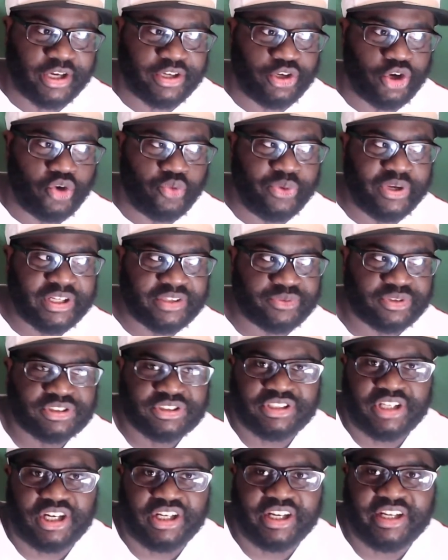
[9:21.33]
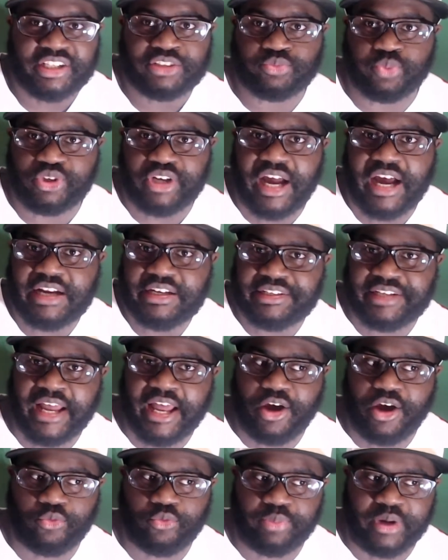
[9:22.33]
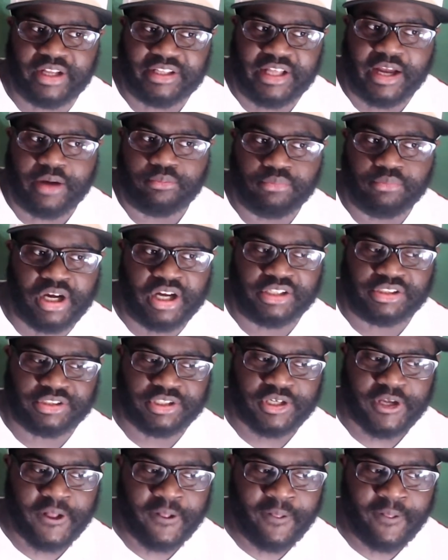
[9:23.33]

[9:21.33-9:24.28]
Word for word: you know, we, we're still in this. We're not down by that much.